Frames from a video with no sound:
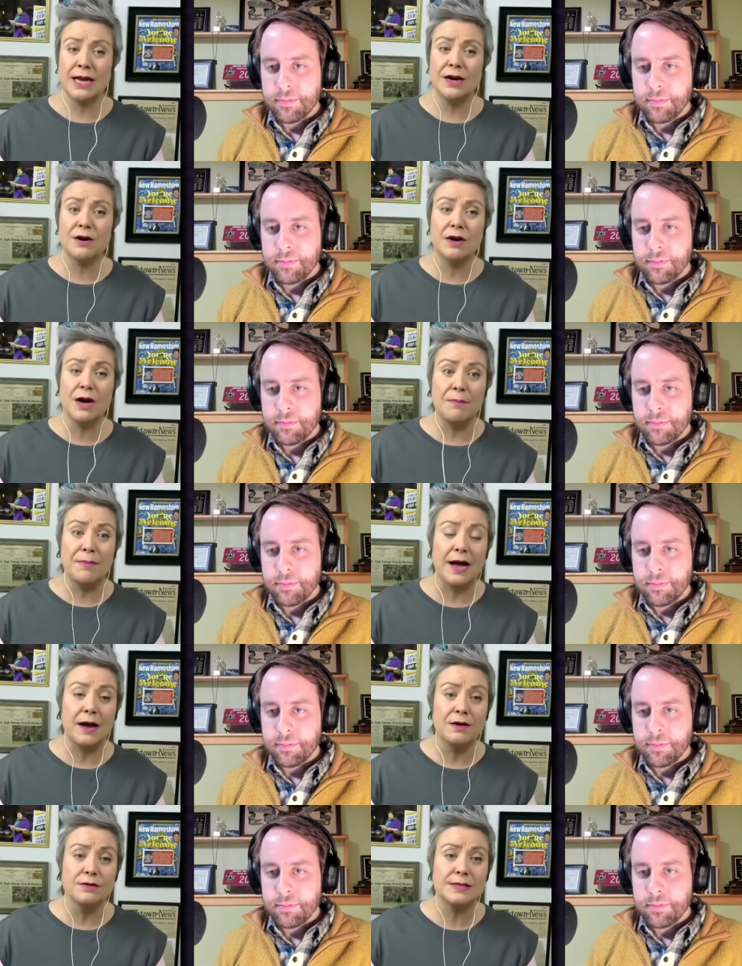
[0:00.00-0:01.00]
Speaker 1: here
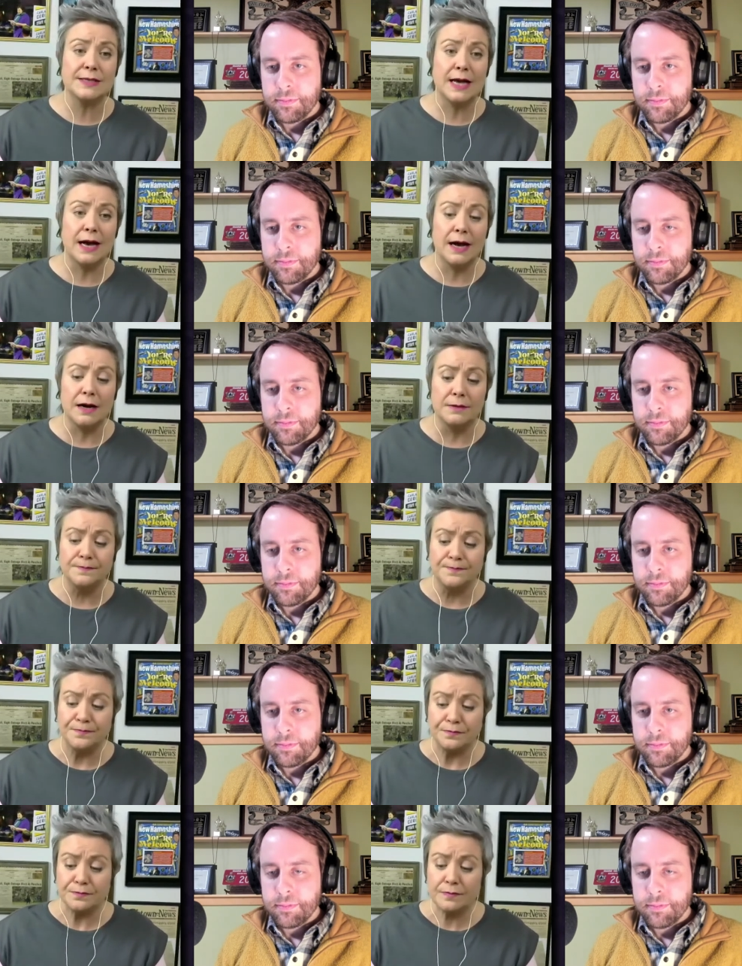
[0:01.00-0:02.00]
about um,
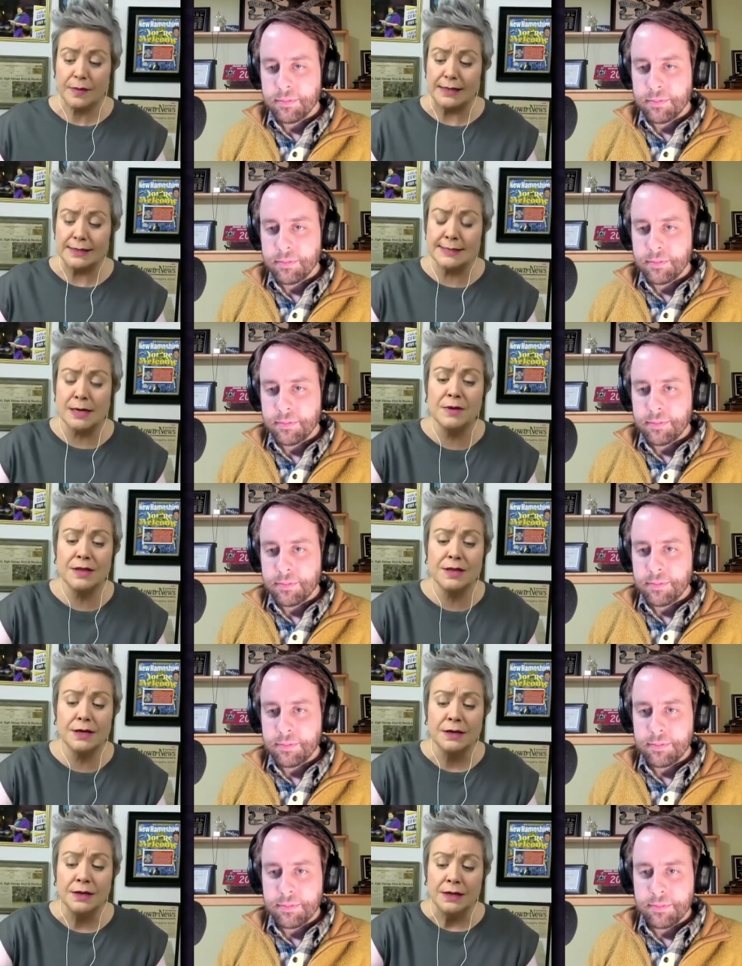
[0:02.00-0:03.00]
some of
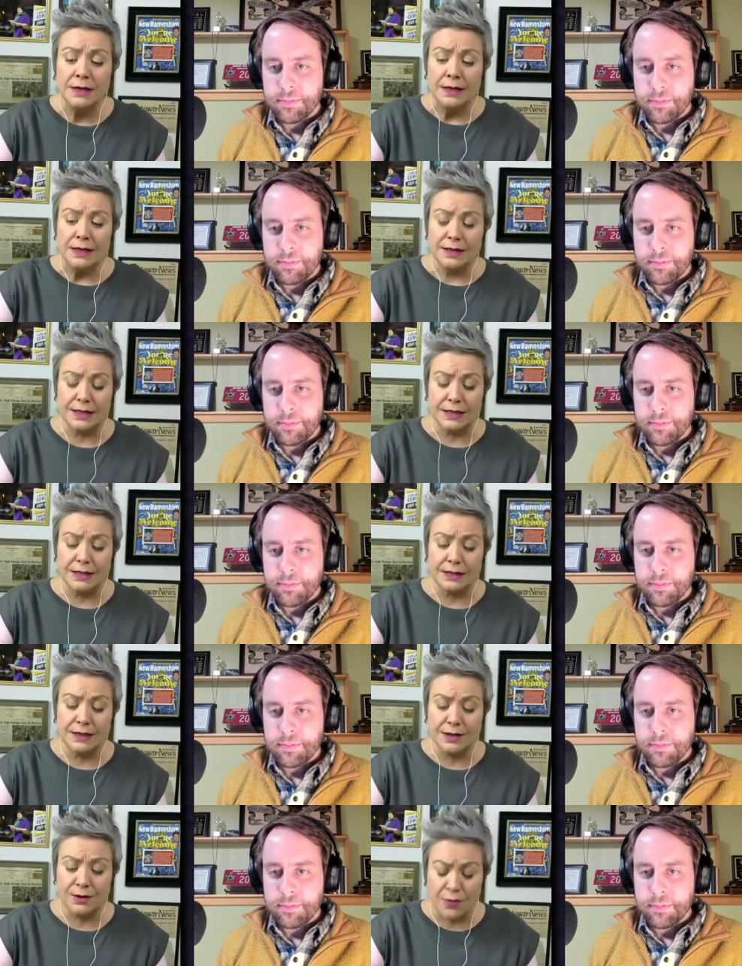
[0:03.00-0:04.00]
the the
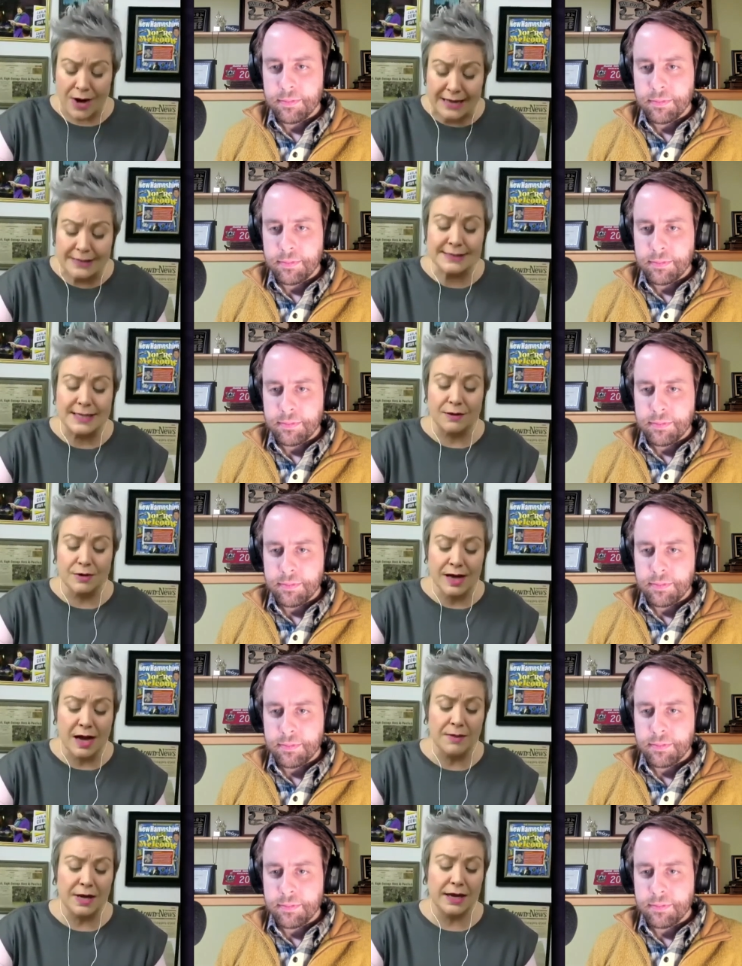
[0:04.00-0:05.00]
the grants that were
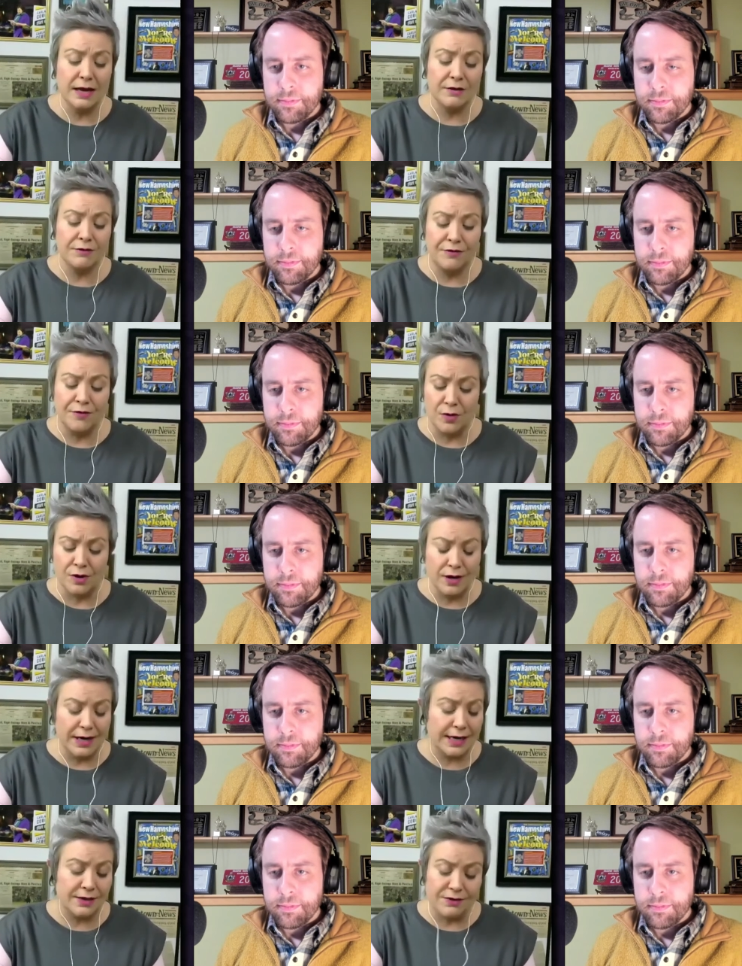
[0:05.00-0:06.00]
coming in for
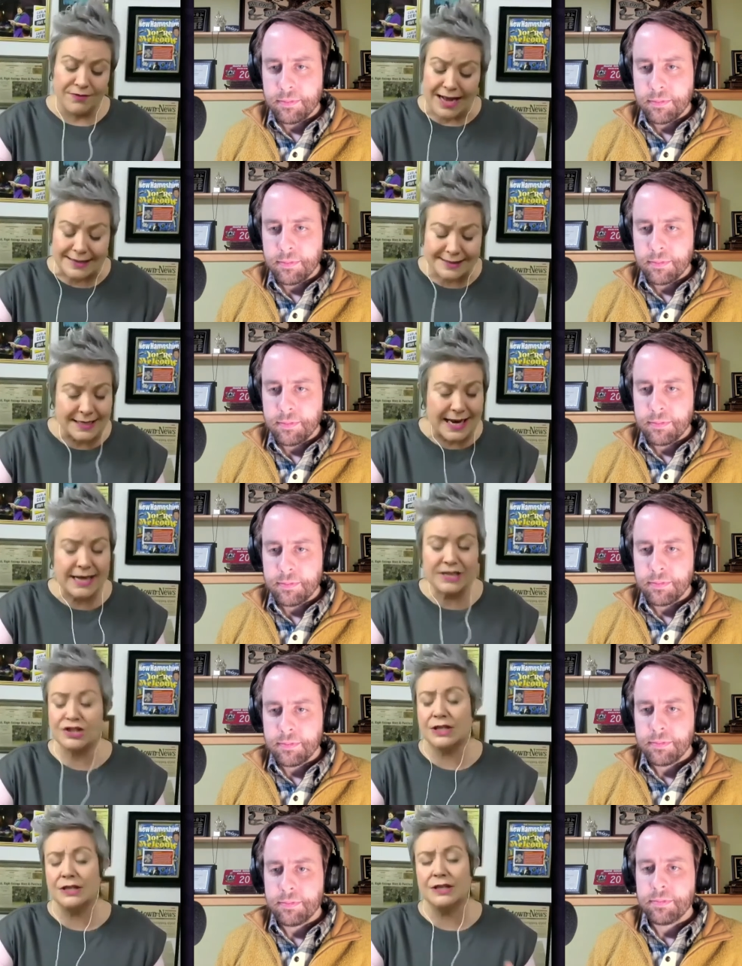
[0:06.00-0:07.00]
either
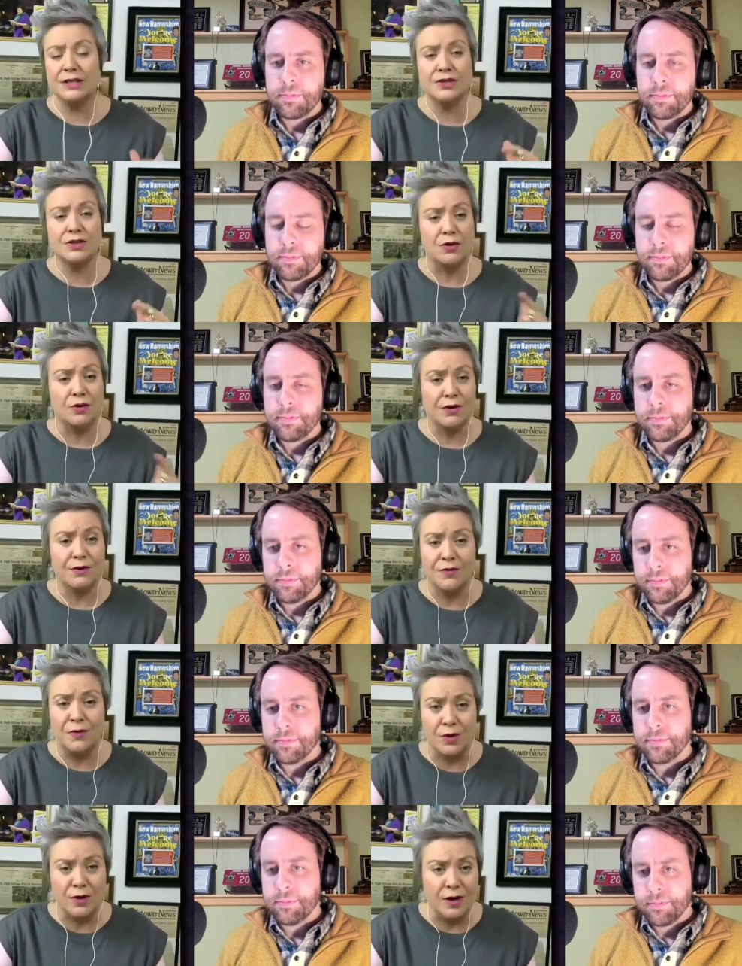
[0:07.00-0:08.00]
vaccinations or mm-hmm.
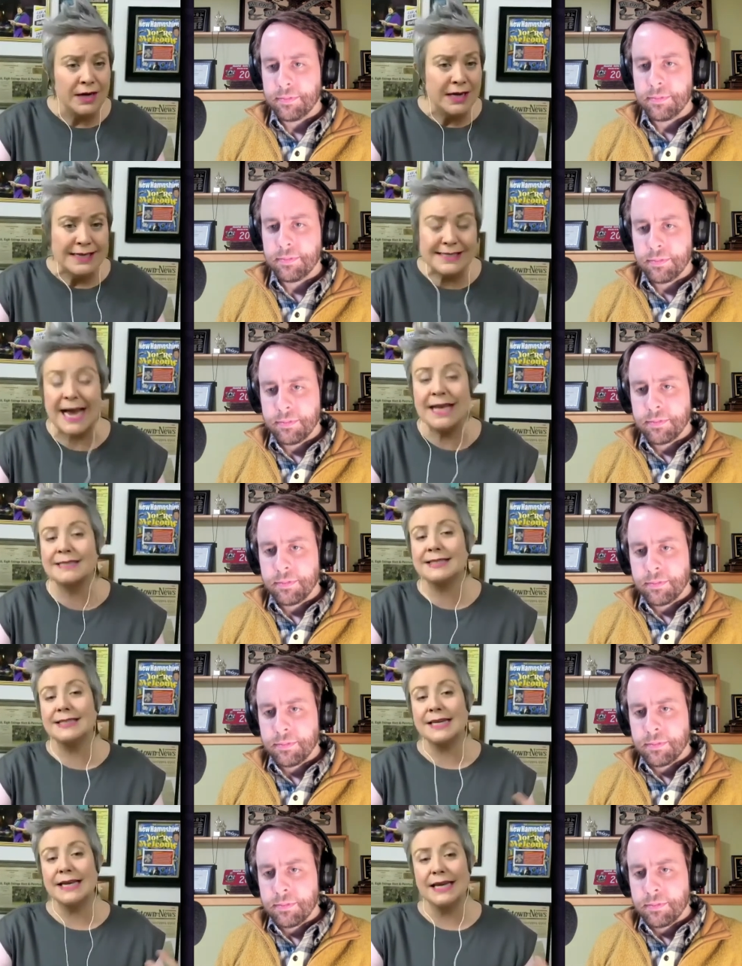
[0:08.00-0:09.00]
for
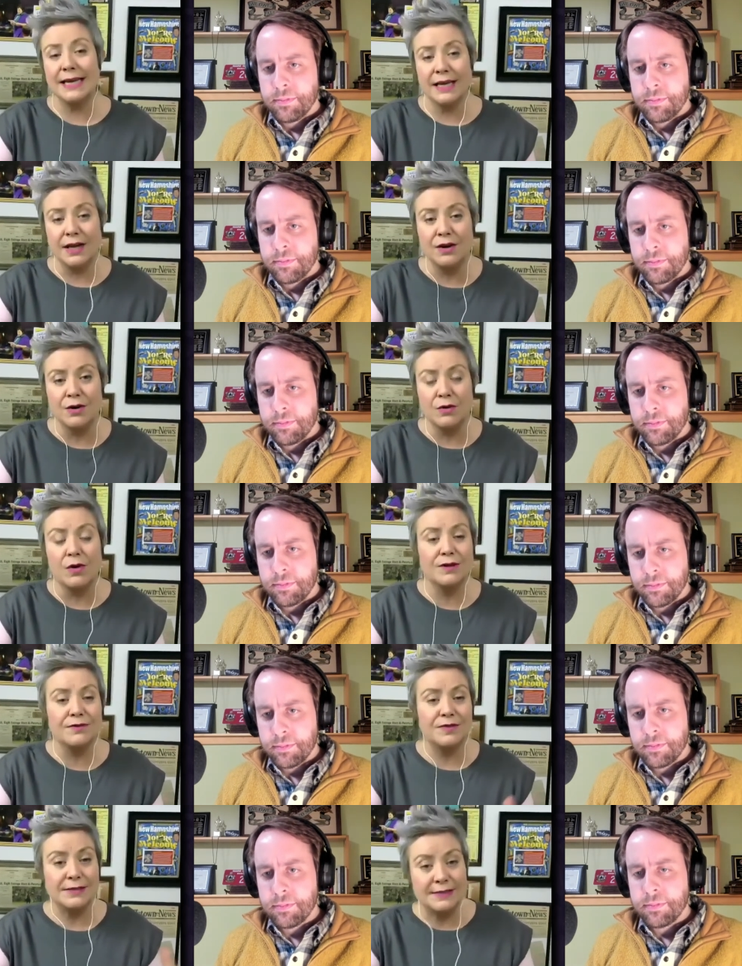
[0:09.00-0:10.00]
testing you know all
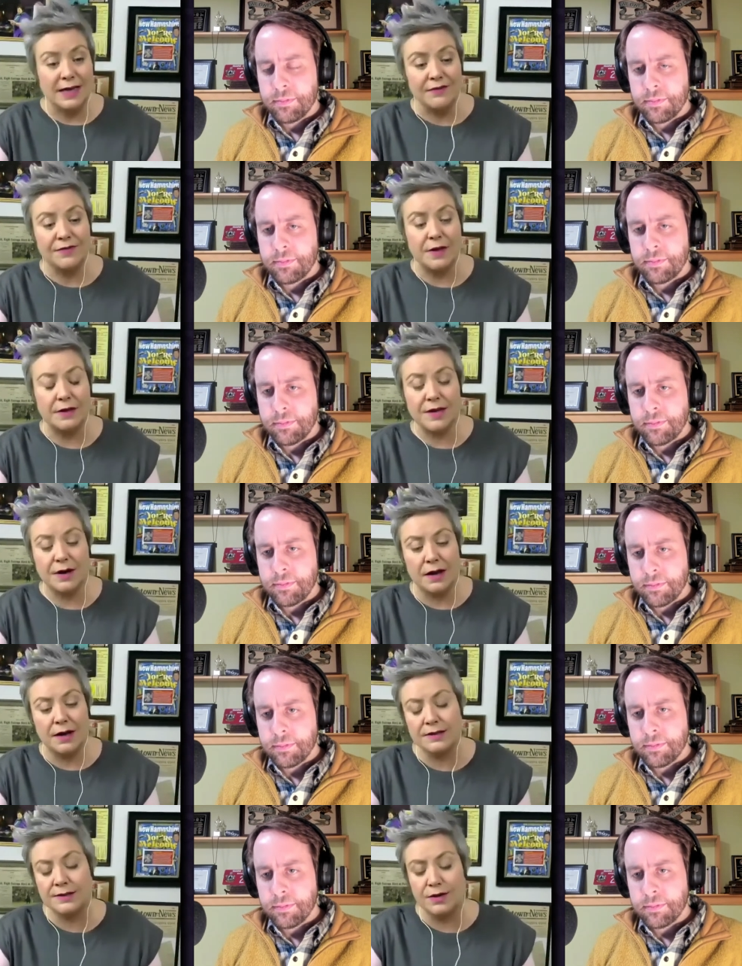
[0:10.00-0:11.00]
of the stuff uh, uh,
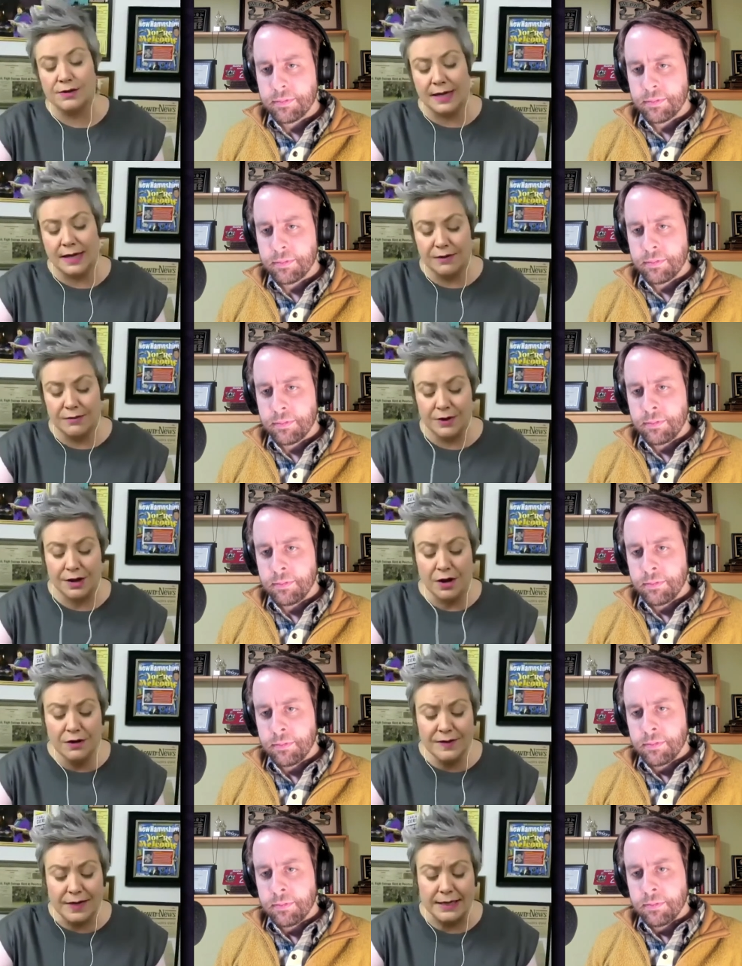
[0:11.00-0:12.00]
associated with
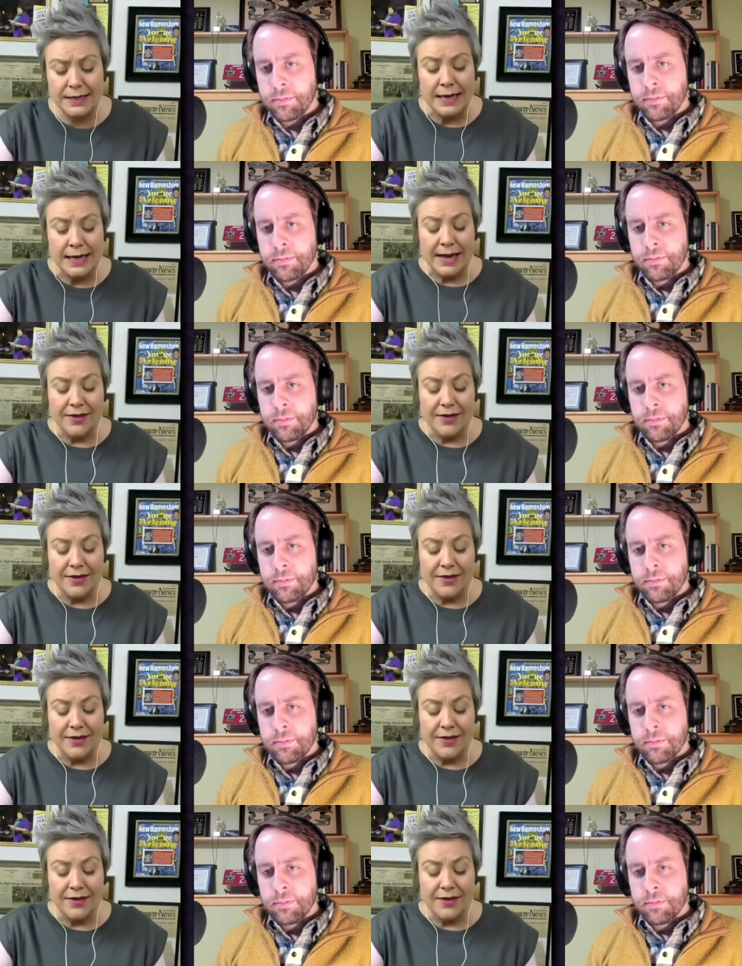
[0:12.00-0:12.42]
covid